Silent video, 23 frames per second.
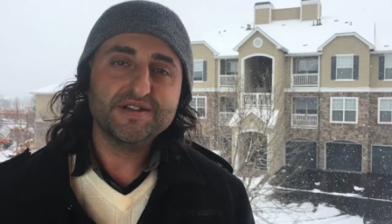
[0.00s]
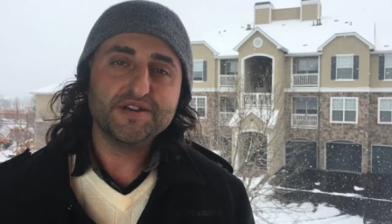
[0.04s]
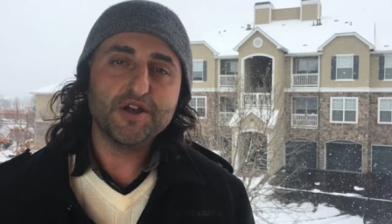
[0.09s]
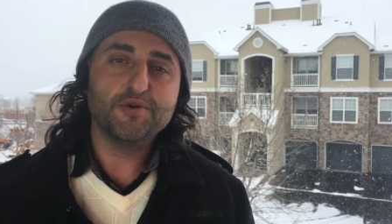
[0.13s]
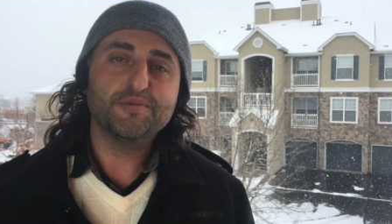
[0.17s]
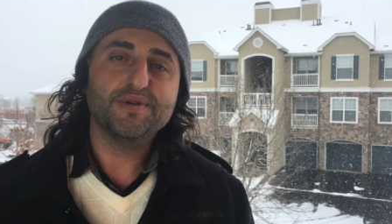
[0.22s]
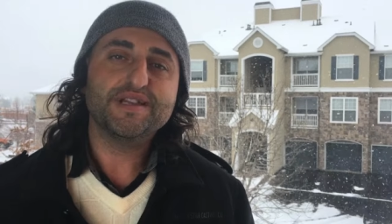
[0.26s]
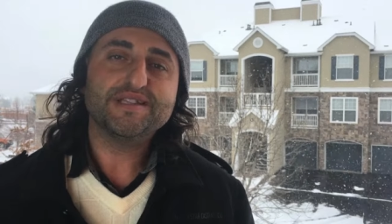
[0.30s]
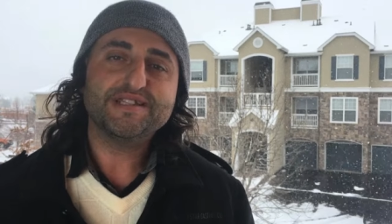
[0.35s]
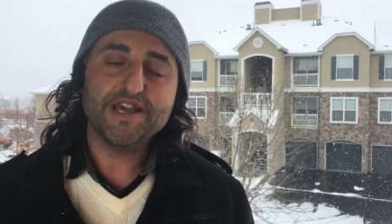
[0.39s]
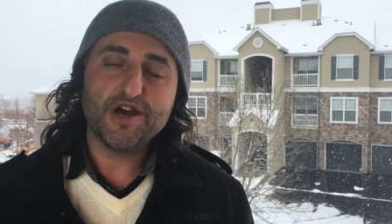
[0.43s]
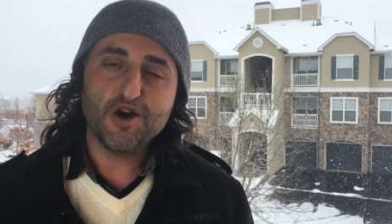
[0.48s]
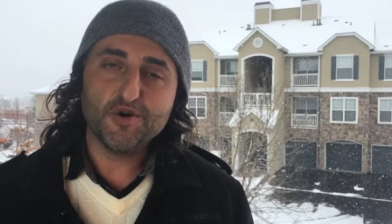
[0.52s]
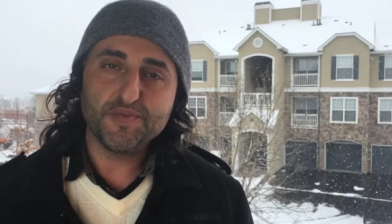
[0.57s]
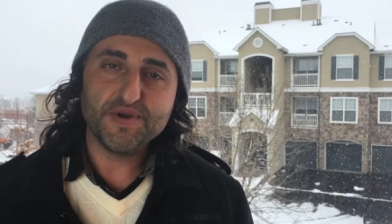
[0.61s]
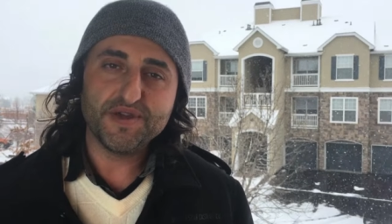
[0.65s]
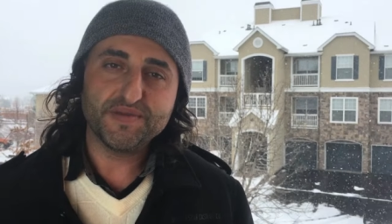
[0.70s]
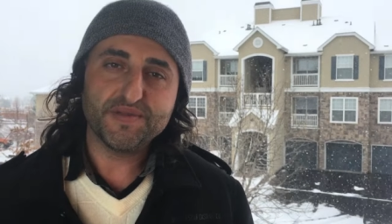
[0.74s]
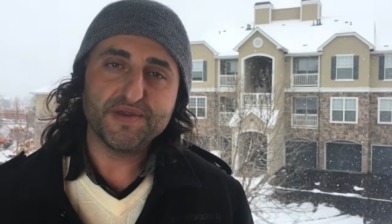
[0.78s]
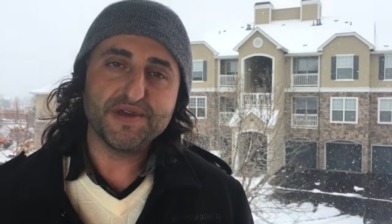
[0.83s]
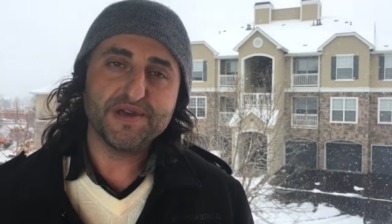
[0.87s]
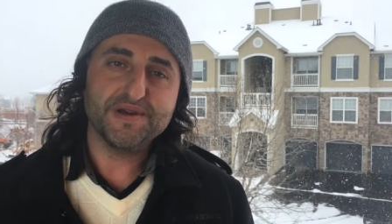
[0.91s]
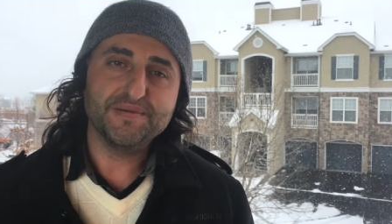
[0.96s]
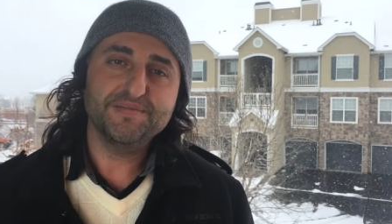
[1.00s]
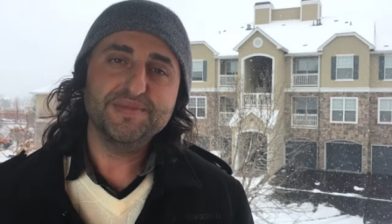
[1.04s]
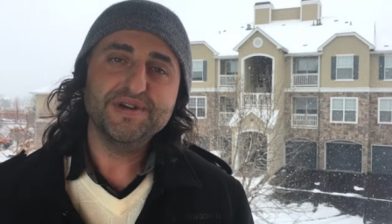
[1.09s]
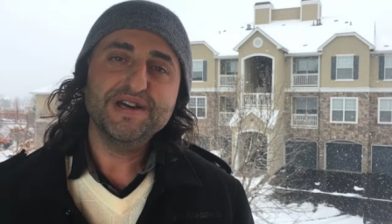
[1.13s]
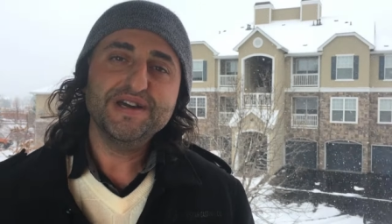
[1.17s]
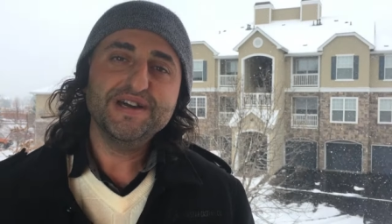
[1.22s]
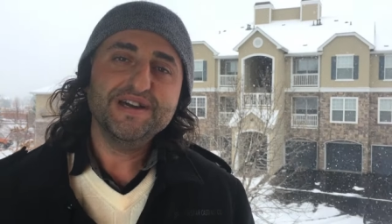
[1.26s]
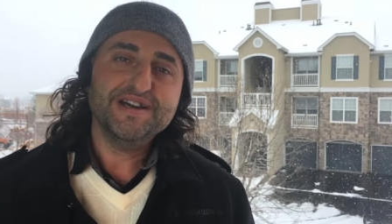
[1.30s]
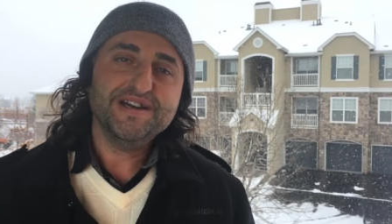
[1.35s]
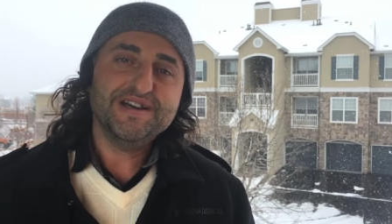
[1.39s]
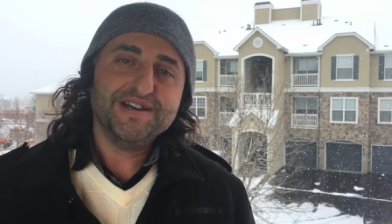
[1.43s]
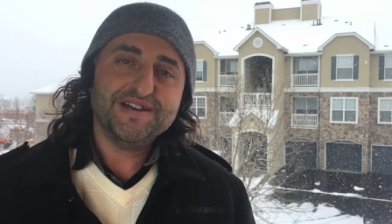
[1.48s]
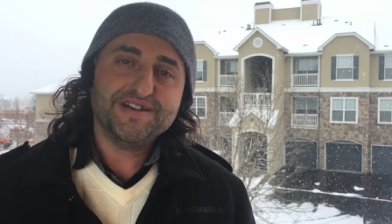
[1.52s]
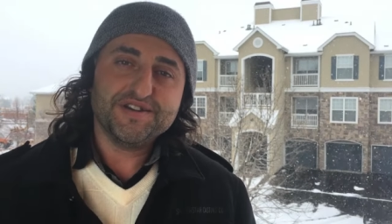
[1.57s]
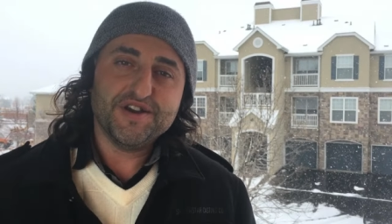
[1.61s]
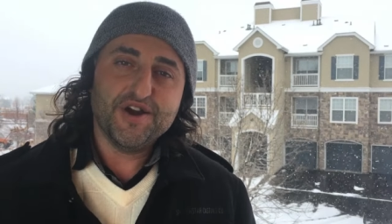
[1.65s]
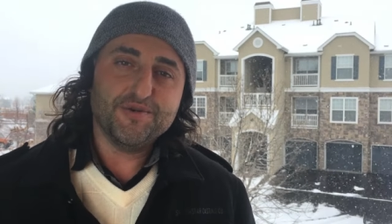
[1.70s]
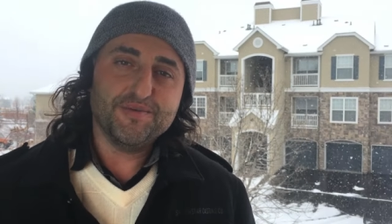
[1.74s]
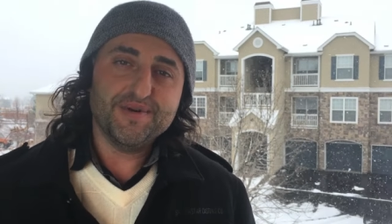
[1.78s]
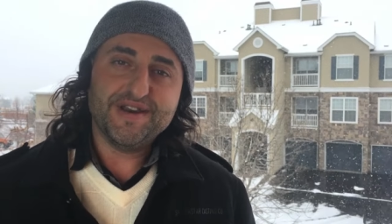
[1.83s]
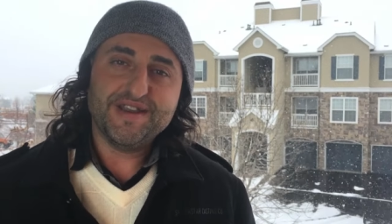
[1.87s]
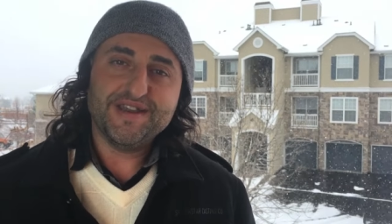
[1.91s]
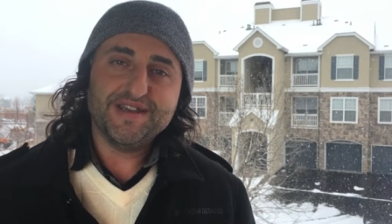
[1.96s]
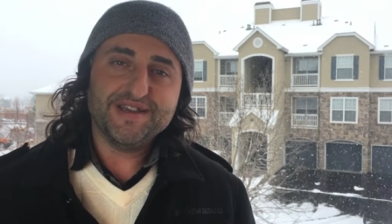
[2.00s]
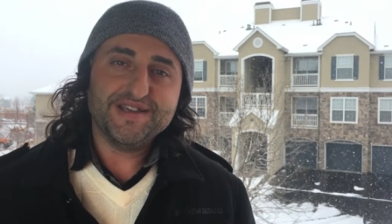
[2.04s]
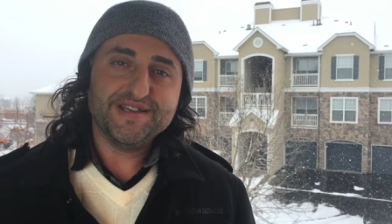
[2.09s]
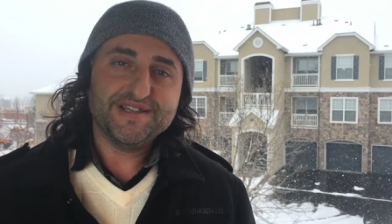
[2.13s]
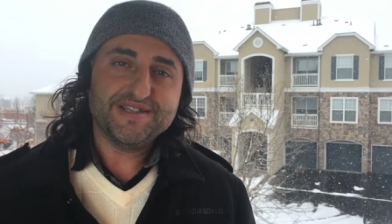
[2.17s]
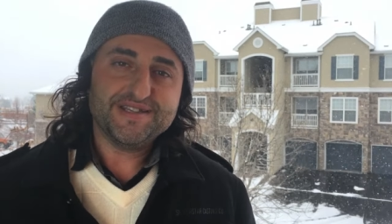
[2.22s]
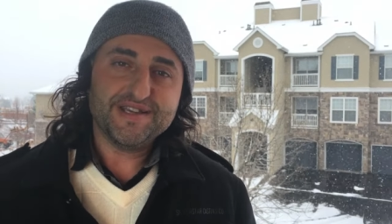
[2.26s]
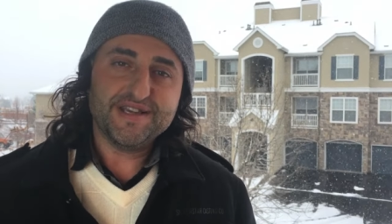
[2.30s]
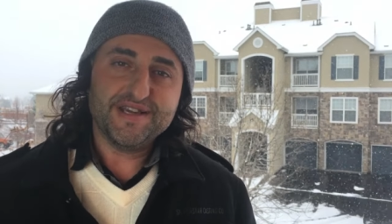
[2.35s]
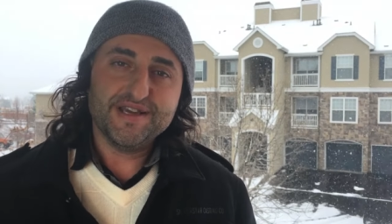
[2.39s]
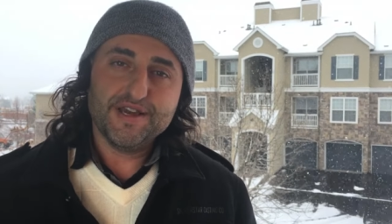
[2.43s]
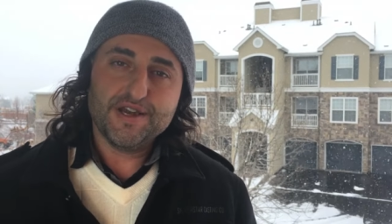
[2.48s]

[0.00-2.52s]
nobody's helping them, nobody's